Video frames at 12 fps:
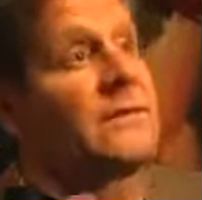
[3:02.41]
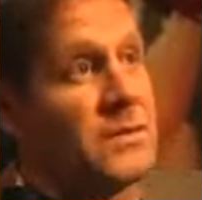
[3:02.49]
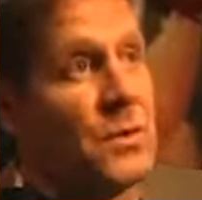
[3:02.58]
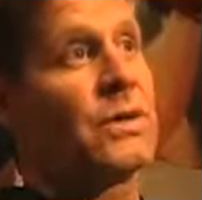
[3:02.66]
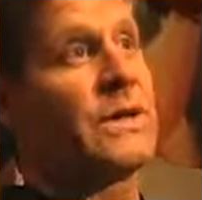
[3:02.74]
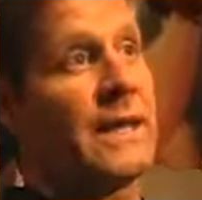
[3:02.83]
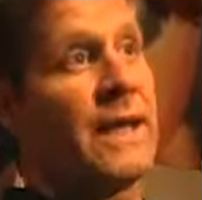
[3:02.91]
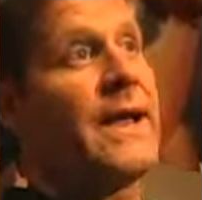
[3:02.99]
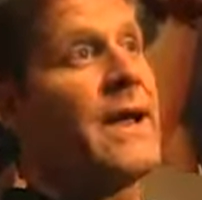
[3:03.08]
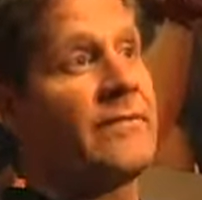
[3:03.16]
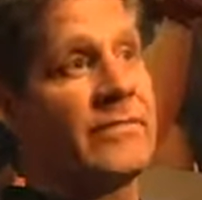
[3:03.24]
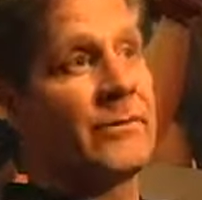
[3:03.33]
going into
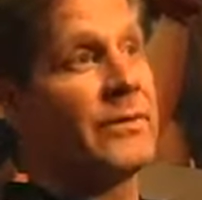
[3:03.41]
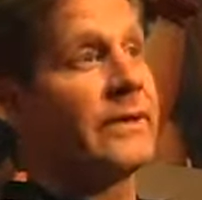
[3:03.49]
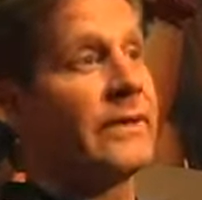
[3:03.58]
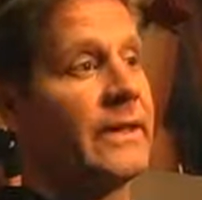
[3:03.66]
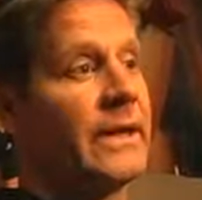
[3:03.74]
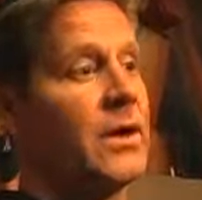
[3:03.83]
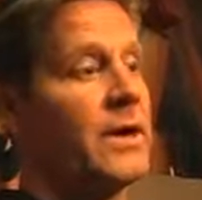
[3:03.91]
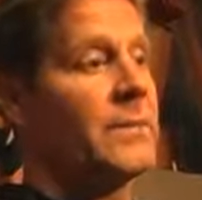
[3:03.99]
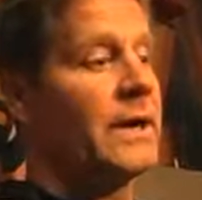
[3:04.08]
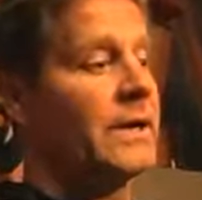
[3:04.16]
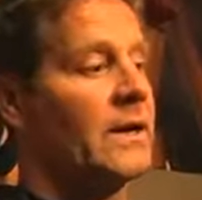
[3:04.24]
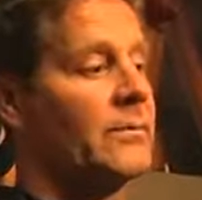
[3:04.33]
half, and they caught
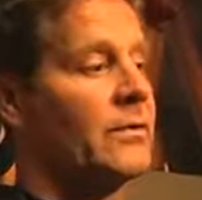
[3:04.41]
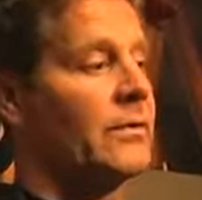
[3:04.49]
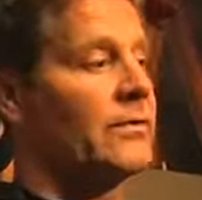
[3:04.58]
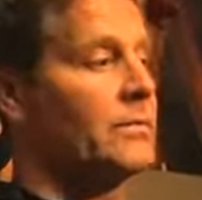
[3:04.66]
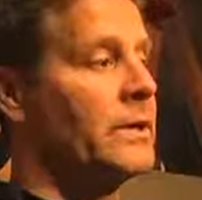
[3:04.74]
back up to us.